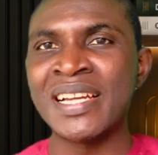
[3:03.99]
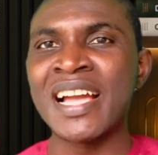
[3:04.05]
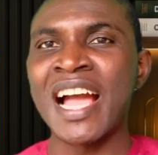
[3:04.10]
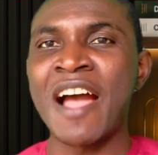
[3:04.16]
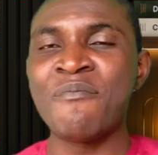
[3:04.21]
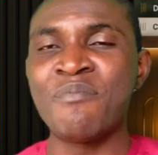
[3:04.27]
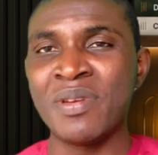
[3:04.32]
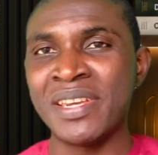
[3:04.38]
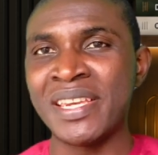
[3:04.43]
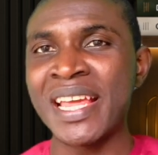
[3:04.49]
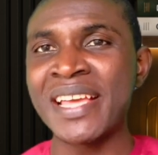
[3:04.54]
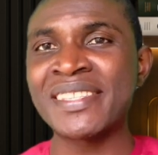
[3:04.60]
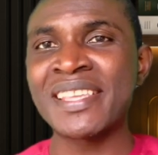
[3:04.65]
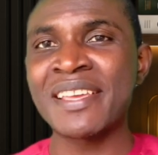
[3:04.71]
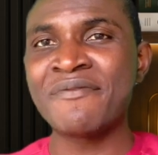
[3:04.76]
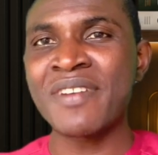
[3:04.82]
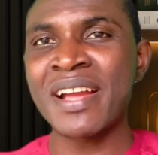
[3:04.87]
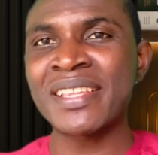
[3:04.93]
I've been there
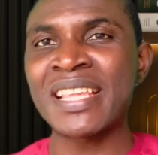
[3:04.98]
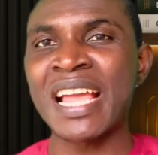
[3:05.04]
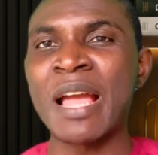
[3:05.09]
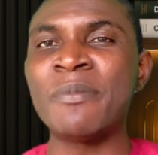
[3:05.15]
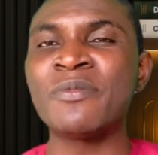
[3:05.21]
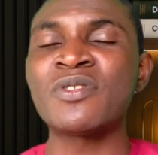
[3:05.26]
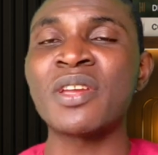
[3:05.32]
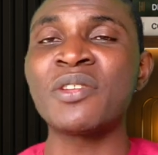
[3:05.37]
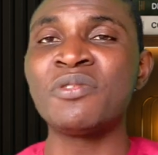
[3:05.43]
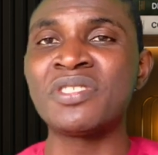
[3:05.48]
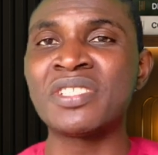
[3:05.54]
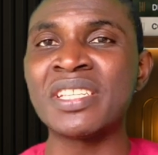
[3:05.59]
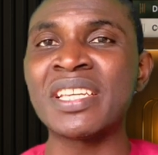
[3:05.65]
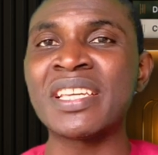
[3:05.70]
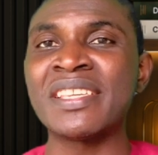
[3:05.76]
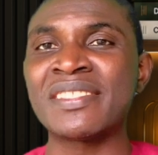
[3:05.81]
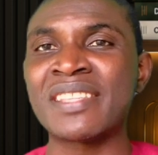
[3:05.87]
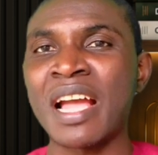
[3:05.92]
several times. So you
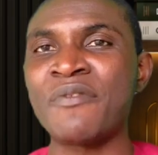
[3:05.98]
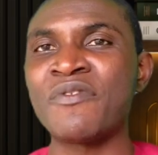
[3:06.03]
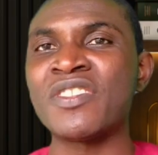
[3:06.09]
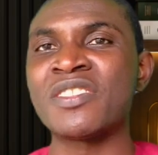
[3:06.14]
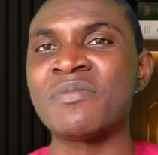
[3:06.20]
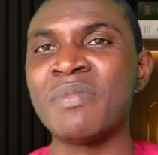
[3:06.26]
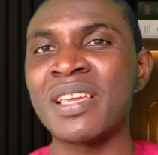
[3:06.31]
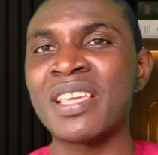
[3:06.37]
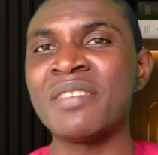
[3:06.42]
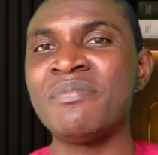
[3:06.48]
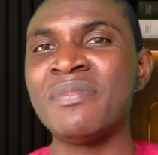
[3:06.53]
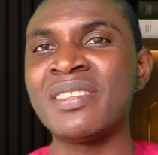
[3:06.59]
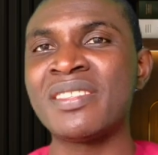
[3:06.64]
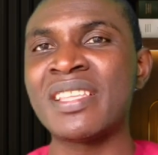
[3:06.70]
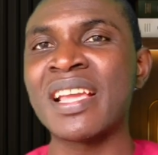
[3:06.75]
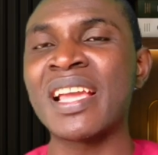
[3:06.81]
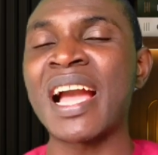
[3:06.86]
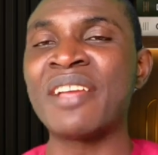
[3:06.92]
think a staff is making
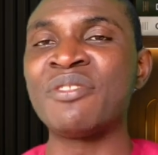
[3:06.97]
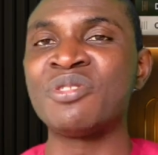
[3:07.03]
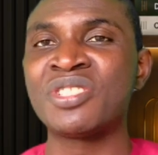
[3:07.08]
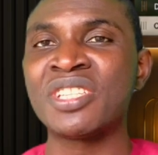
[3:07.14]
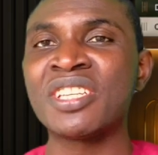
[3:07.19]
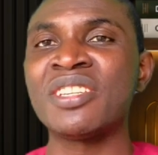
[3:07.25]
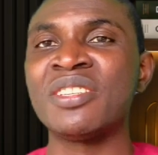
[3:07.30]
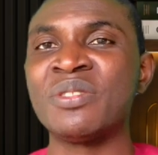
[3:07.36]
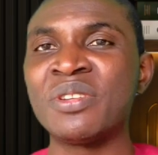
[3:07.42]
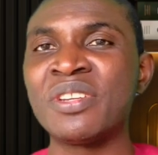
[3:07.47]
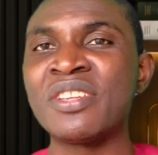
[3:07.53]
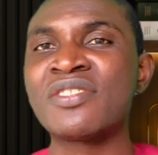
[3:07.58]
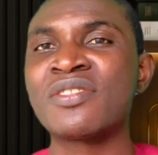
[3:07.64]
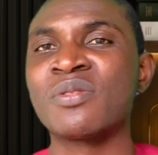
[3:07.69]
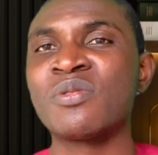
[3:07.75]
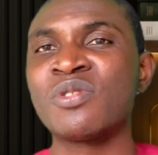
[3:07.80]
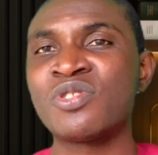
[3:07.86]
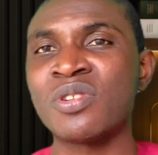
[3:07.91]
mistake and you think you know the
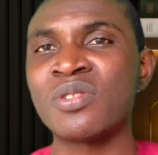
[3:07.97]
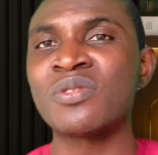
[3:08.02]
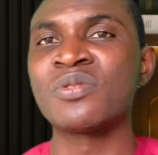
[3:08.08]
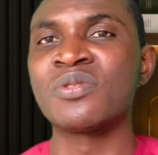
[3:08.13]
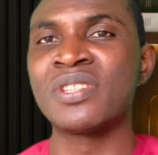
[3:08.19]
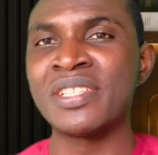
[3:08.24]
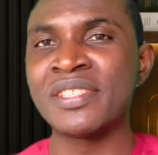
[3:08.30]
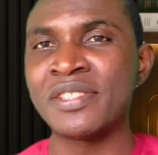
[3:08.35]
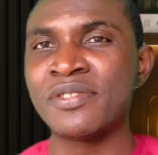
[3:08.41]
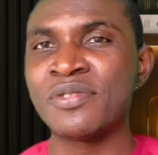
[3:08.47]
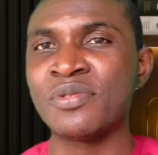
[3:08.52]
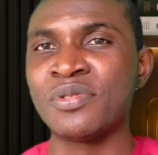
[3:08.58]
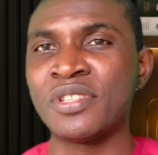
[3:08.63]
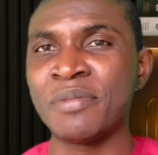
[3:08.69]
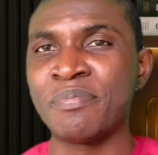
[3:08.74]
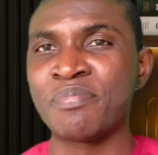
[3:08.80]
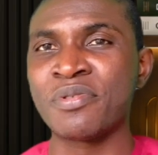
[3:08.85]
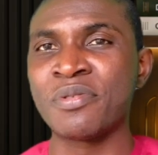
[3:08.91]
solution to
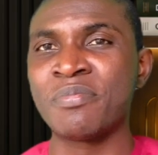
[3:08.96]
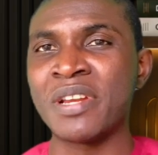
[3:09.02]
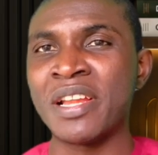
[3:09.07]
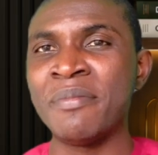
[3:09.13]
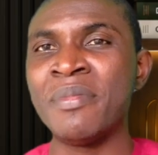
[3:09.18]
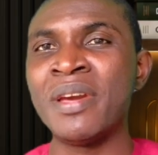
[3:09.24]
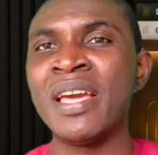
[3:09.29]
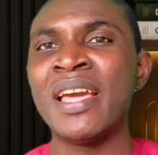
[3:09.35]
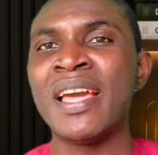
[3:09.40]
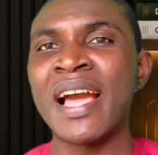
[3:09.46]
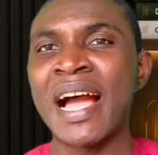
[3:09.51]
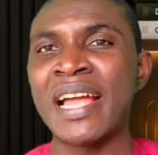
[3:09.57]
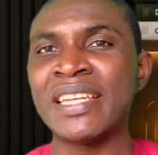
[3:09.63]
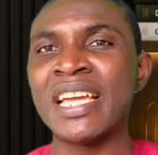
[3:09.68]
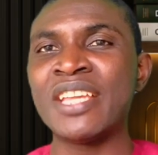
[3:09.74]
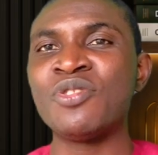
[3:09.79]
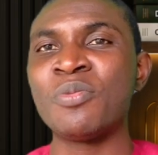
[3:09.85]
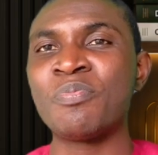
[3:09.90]
the problem, and
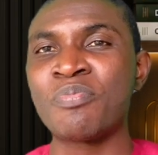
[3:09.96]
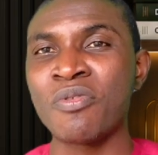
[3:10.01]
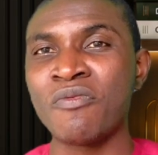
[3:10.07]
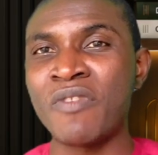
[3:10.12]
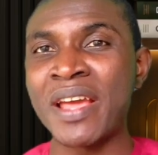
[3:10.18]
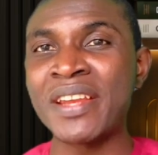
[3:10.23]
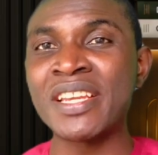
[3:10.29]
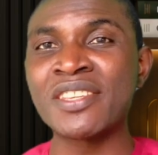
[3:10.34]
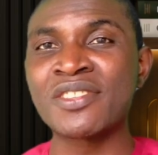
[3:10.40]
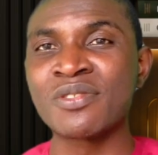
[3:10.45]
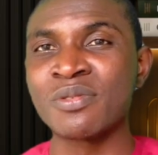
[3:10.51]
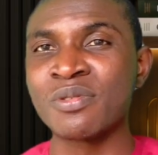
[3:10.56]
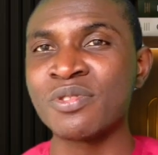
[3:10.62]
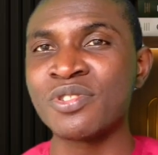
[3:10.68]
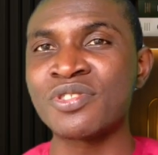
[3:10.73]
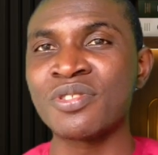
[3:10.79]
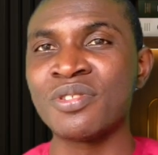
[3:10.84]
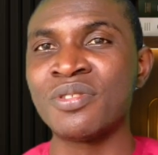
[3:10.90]
then you provide the
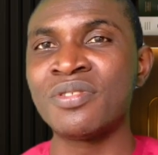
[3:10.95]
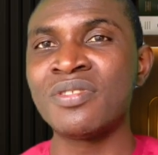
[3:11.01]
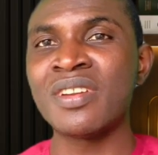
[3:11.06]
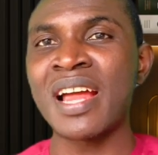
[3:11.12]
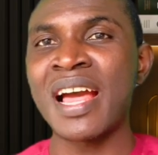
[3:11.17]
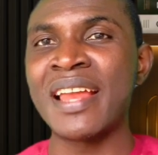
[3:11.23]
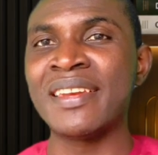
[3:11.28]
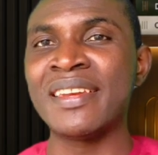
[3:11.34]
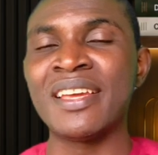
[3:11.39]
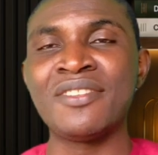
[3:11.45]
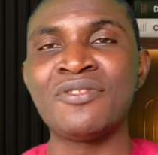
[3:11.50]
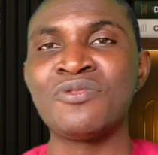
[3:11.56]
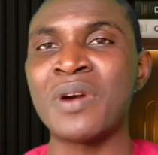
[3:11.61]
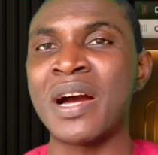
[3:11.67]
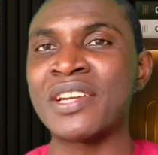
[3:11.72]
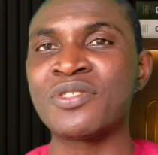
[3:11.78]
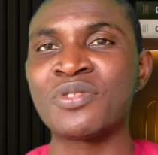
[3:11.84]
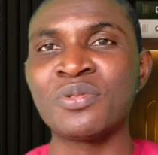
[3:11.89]
solution, and then you
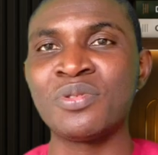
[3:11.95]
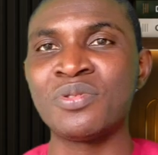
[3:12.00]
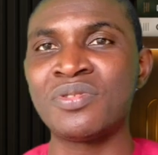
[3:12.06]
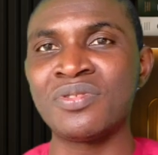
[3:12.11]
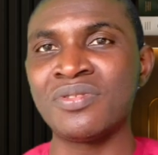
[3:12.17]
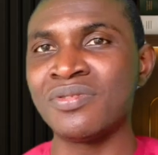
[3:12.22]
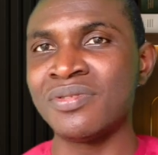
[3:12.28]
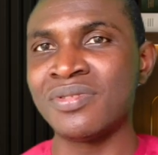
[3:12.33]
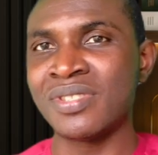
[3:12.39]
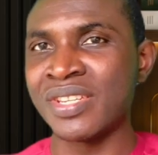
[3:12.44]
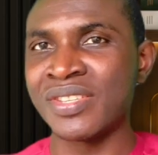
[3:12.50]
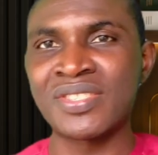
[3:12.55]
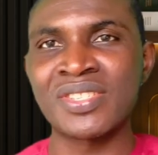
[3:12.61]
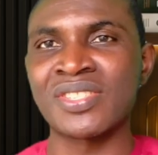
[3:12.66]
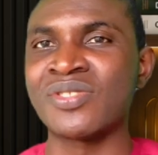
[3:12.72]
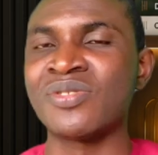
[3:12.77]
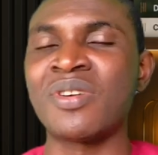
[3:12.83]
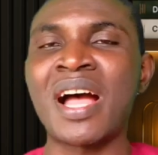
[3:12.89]
are told this
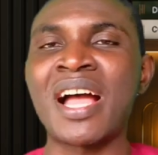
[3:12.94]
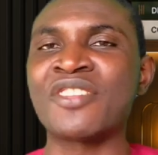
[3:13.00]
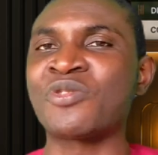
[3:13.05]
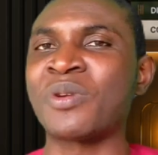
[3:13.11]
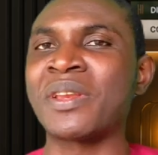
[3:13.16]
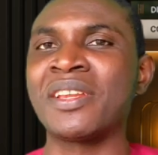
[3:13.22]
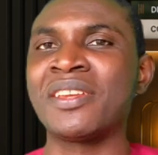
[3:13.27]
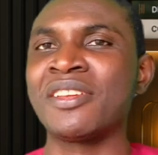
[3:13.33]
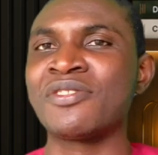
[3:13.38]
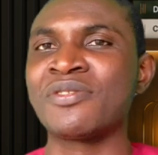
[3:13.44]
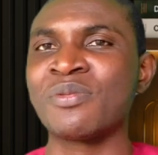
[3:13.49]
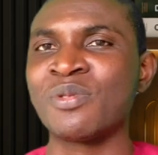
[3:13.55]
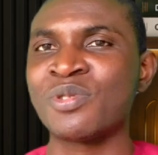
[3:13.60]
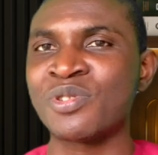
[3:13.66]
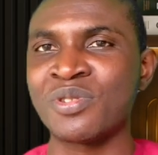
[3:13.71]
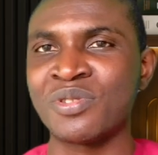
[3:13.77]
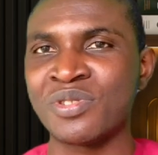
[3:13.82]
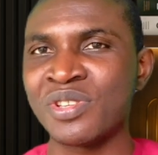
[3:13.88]
is not actually the
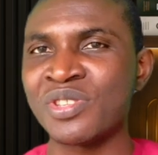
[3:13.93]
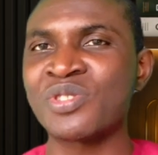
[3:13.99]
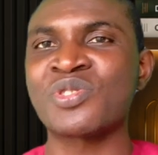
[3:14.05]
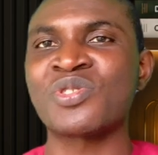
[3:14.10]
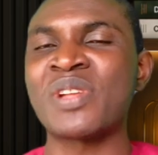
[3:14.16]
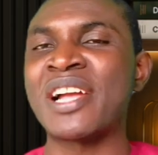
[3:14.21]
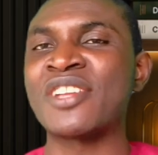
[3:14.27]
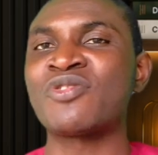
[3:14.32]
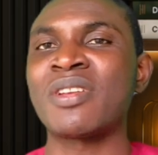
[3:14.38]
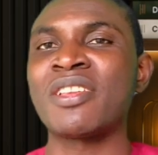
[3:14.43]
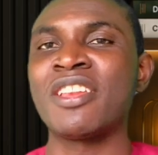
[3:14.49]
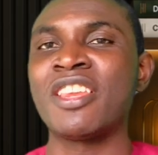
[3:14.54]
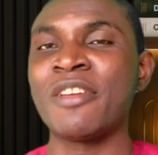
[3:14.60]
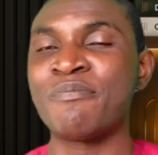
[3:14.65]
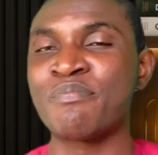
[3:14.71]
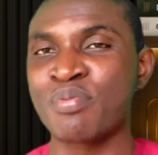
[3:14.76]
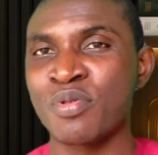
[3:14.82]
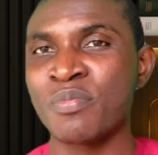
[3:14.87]
solution. This is not actually the
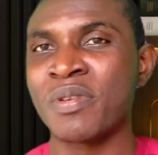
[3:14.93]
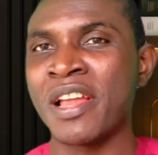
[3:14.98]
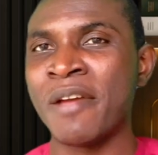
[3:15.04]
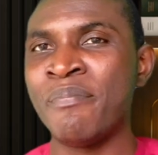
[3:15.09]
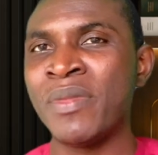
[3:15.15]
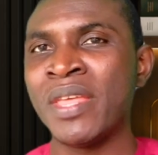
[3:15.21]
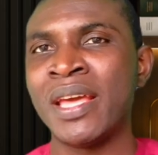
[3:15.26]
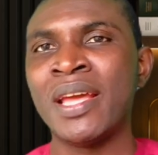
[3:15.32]
problem.